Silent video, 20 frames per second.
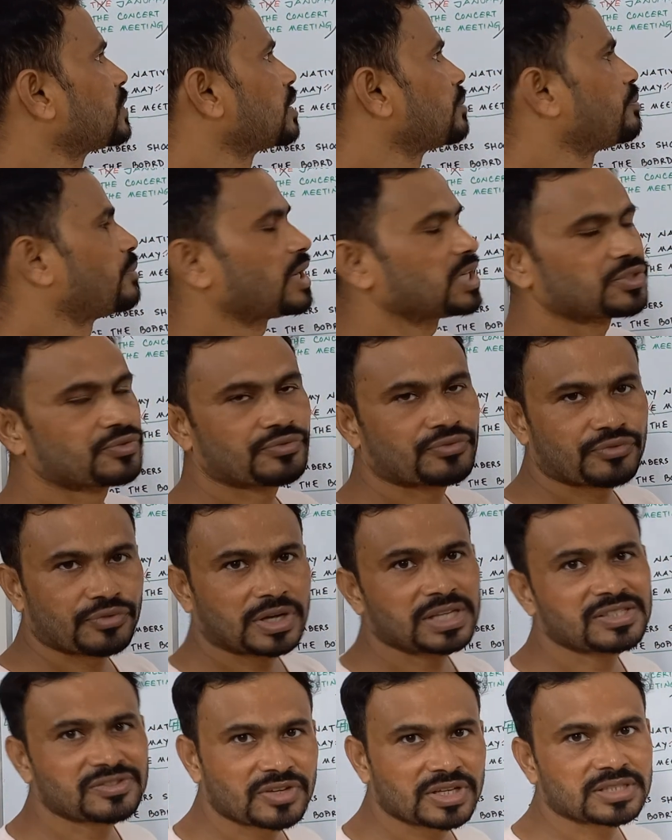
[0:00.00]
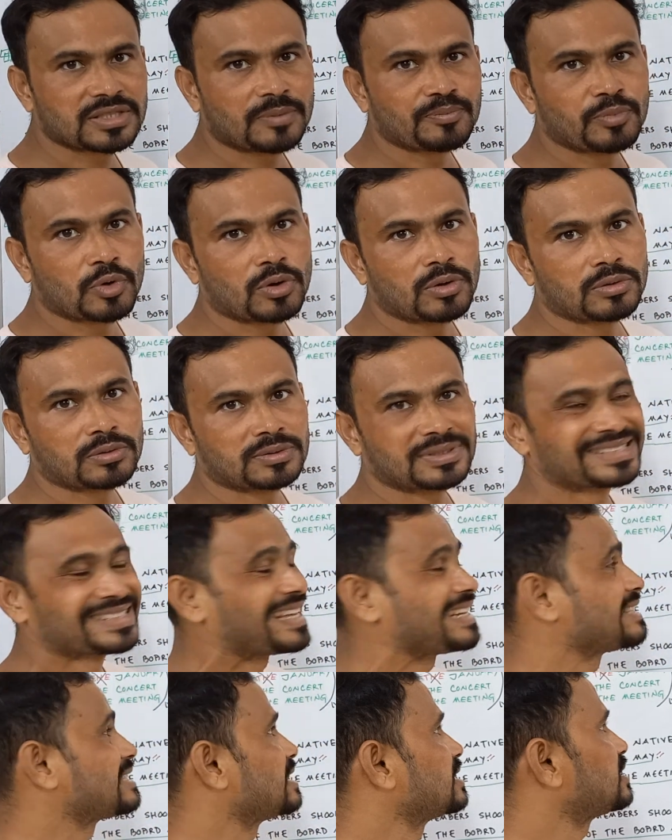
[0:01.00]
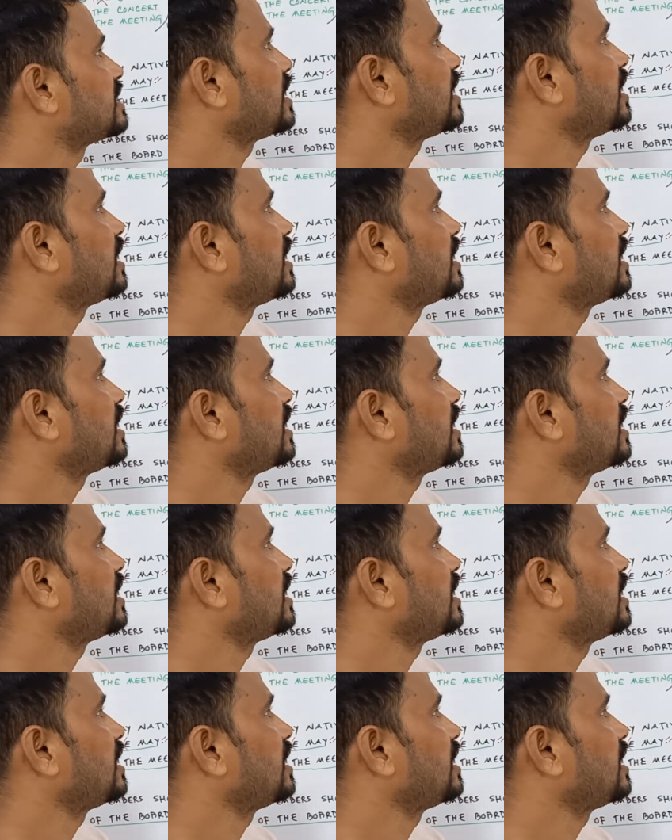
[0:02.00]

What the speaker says: my first example sentence